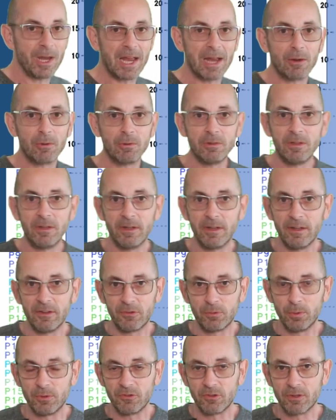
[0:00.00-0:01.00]

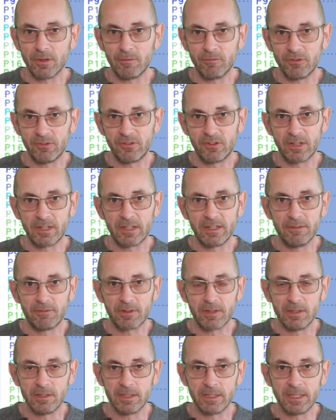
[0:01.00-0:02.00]
outliers, which are going for
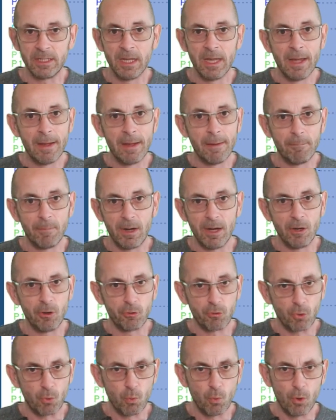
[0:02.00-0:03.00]
significantly
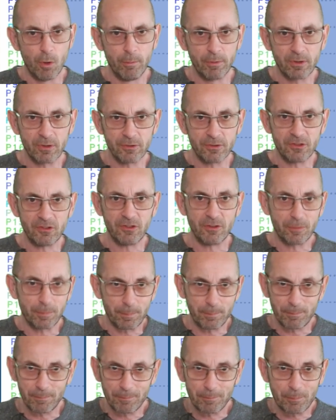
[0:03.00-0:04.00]
milder or warmer conditions,
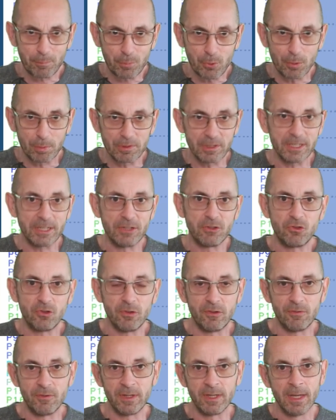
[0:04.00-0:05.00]
probably due
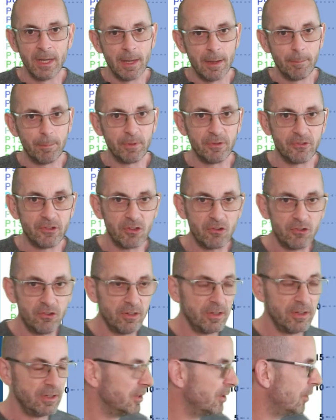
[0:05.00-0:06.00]
to the
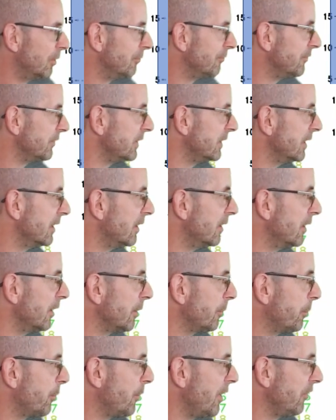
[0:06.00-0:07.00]
positioning of the
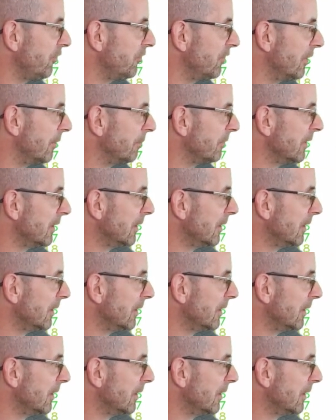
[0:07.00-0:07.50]
high pressure.